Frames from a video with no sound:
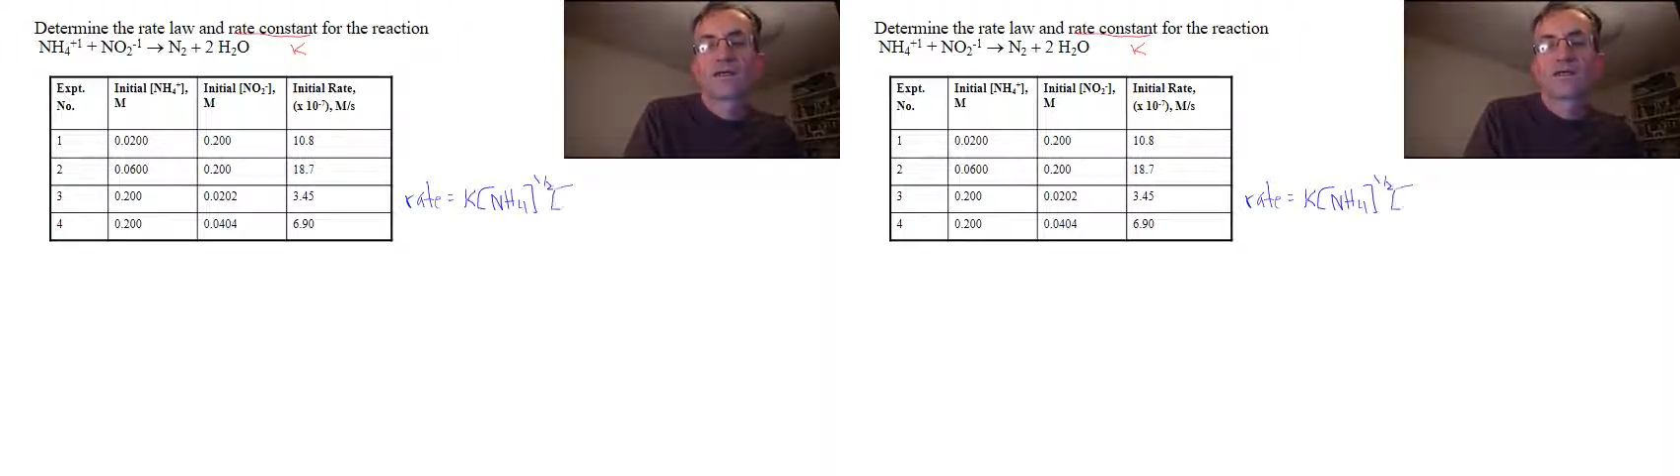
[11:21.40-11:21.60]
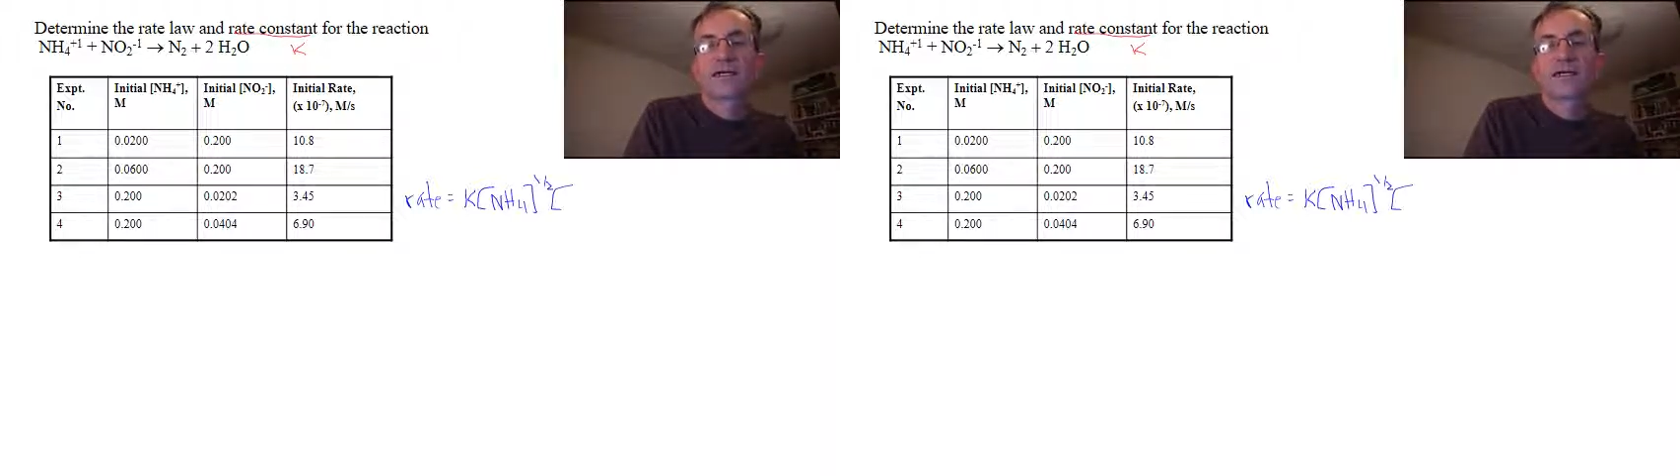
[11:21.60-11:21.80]

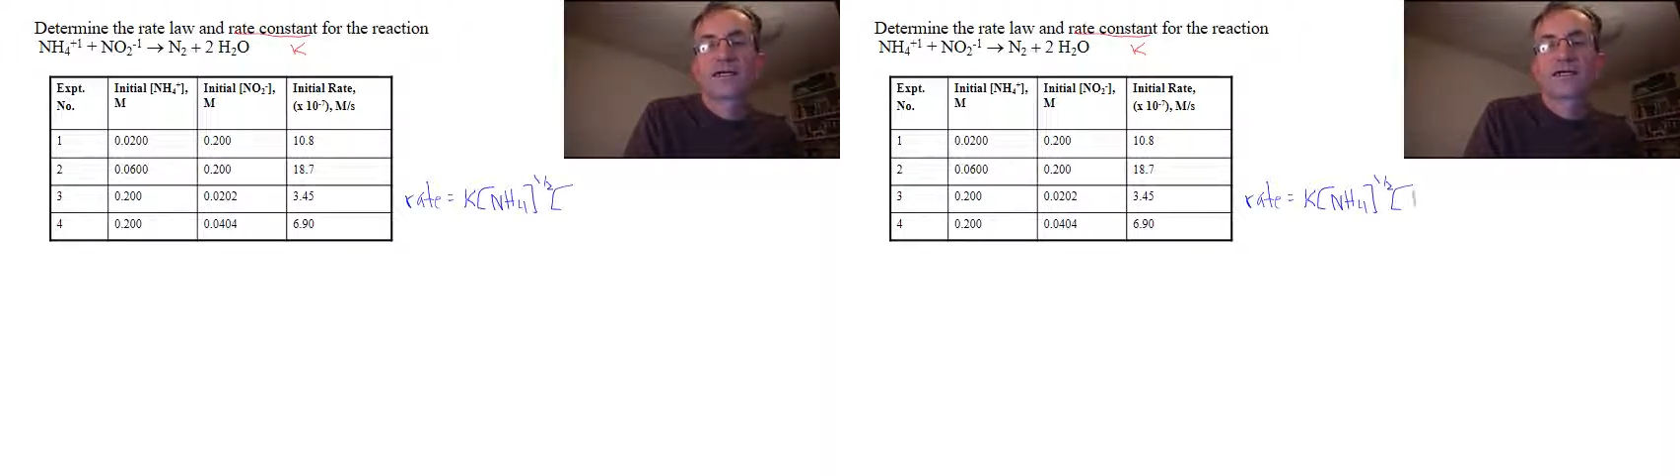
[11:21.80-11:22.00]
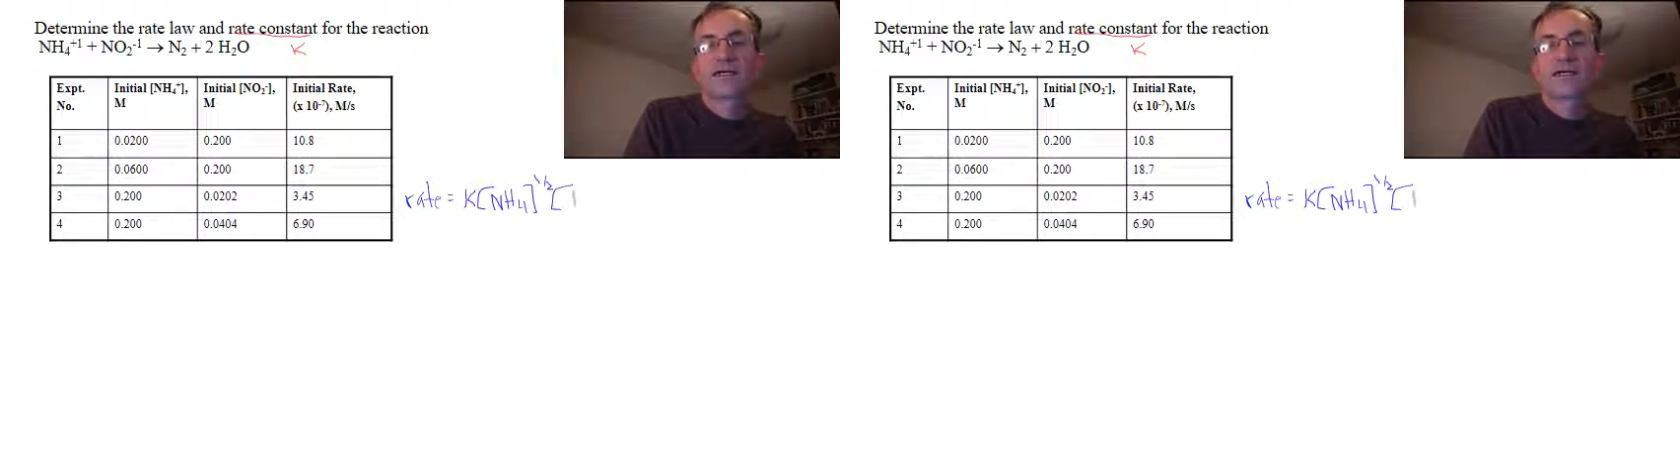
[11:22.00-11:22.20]

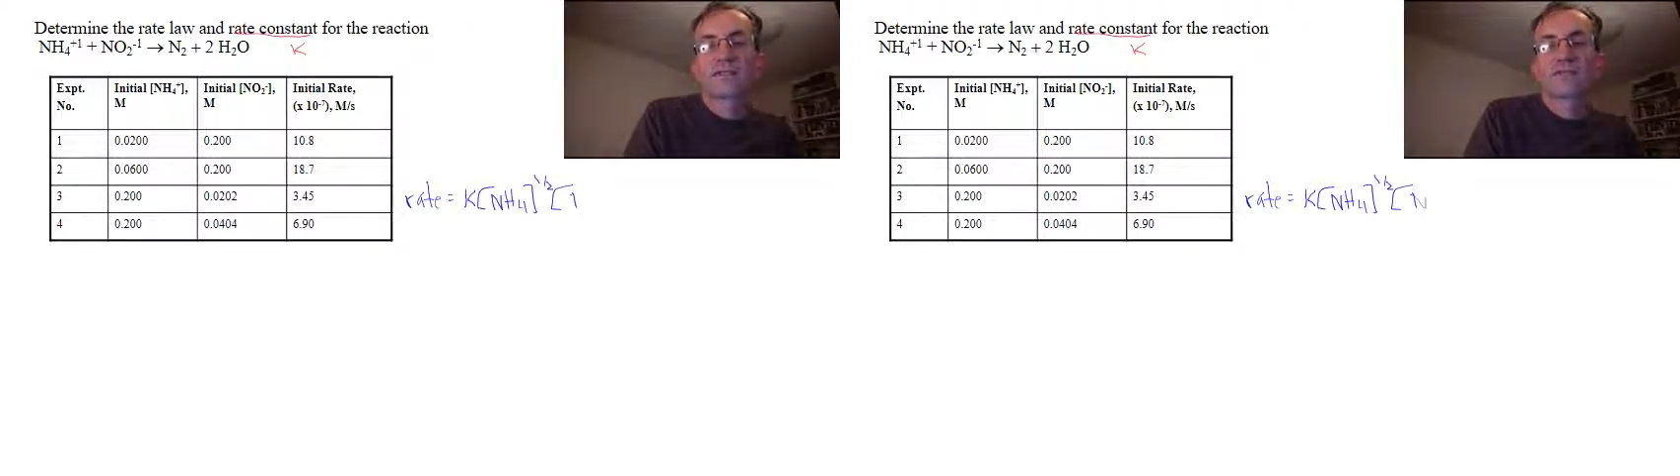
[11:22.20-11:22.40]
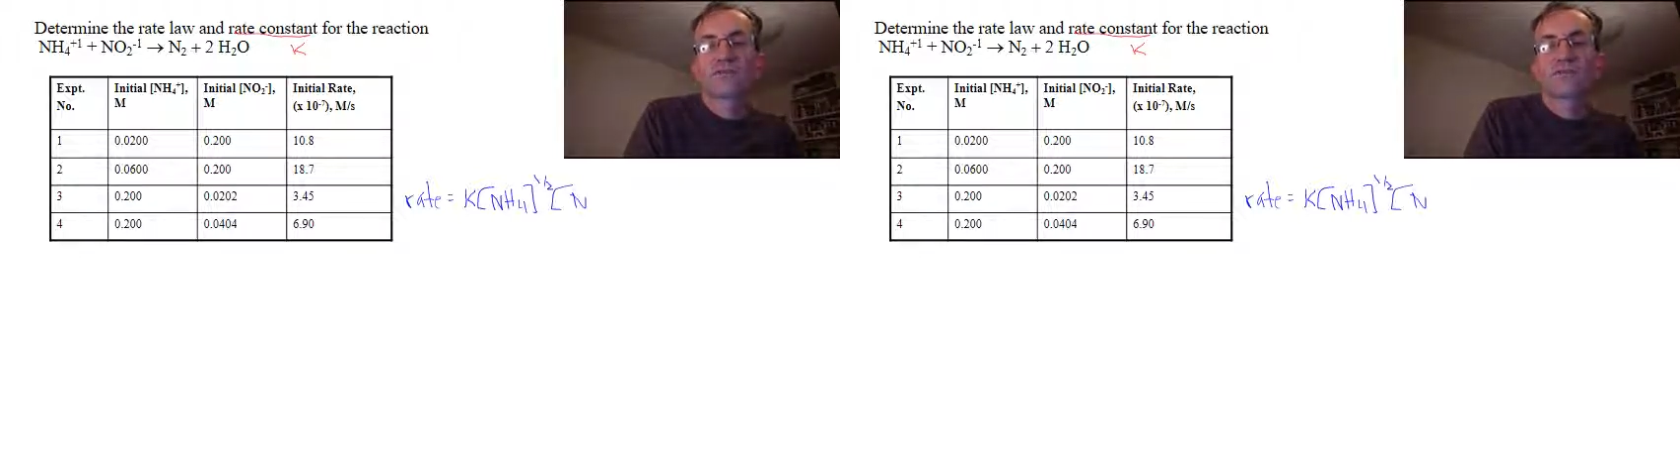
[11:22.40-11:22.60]
Times
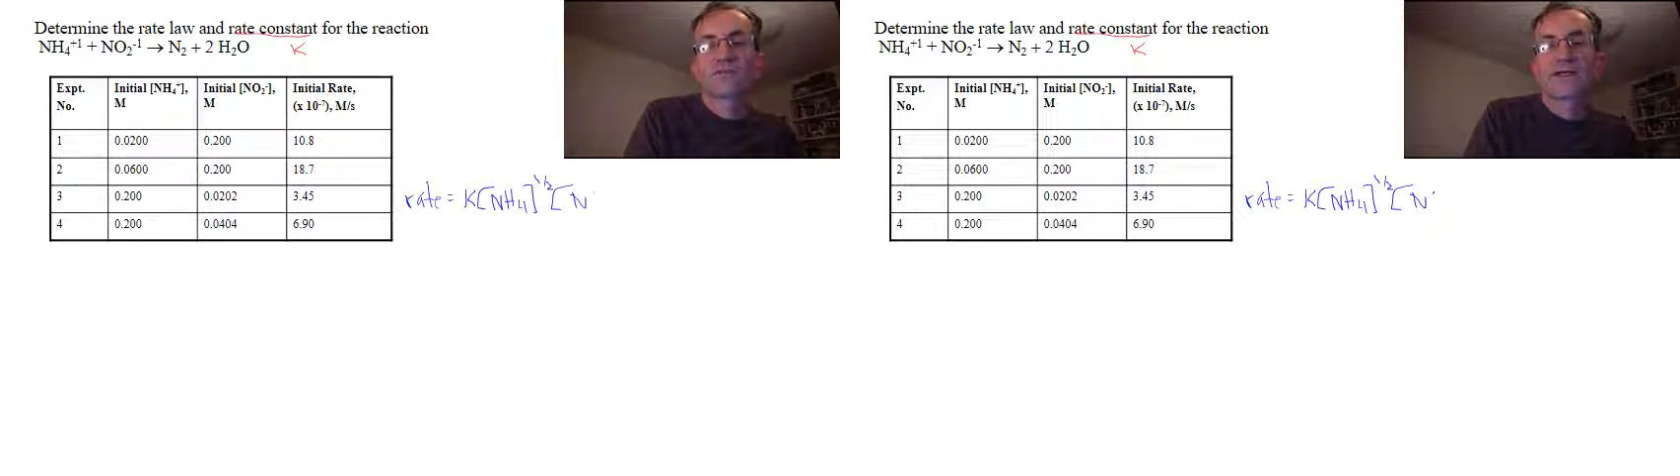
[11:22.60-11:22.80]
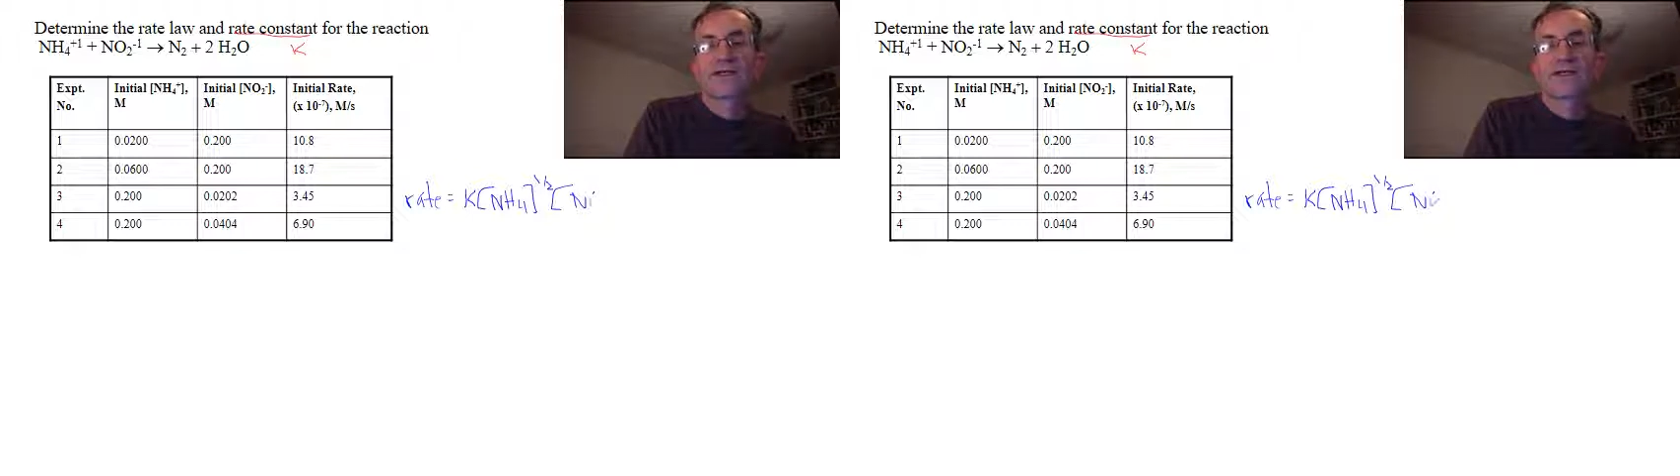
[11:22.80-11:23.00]
the
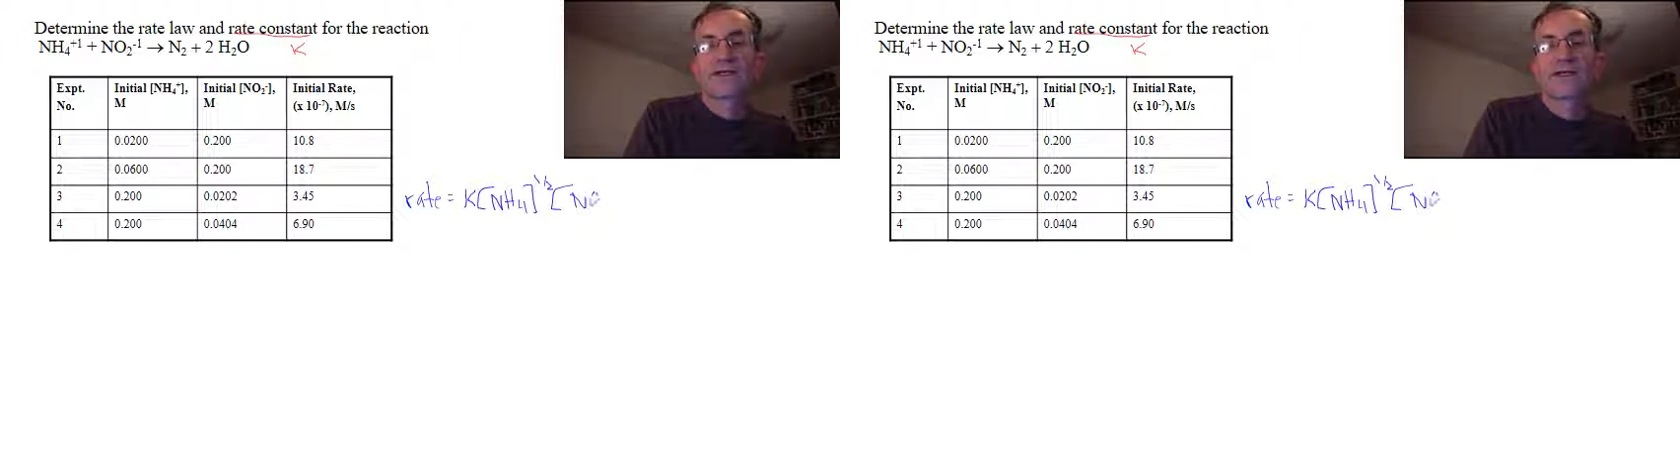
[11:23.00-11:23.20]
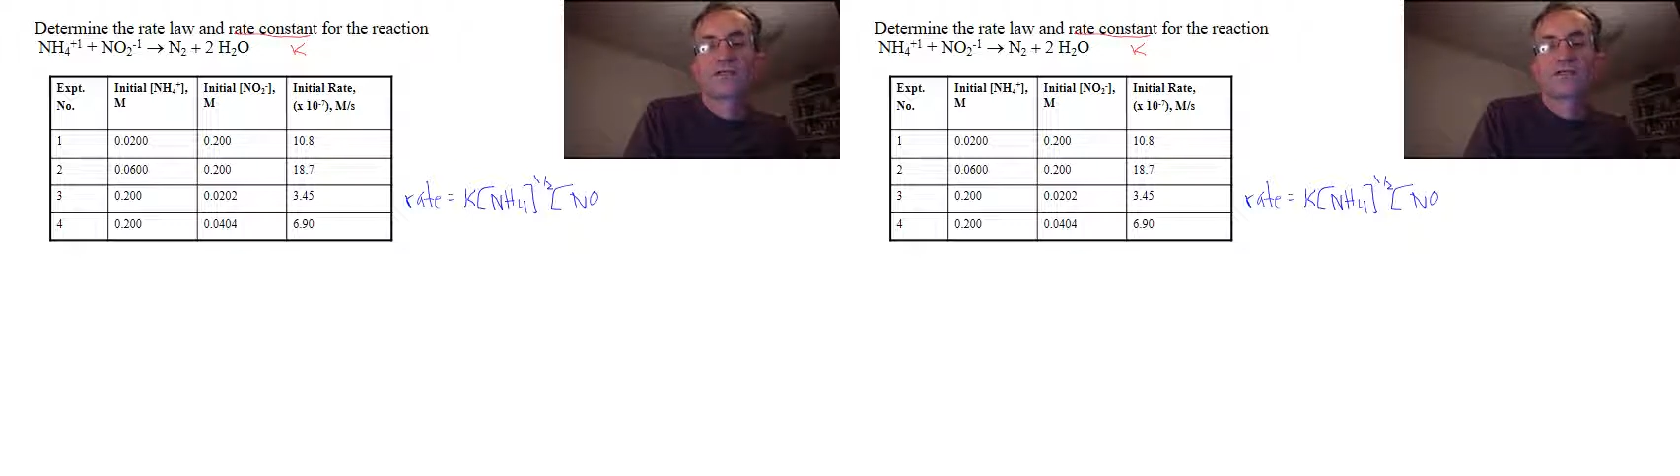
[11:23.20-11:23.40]
concentration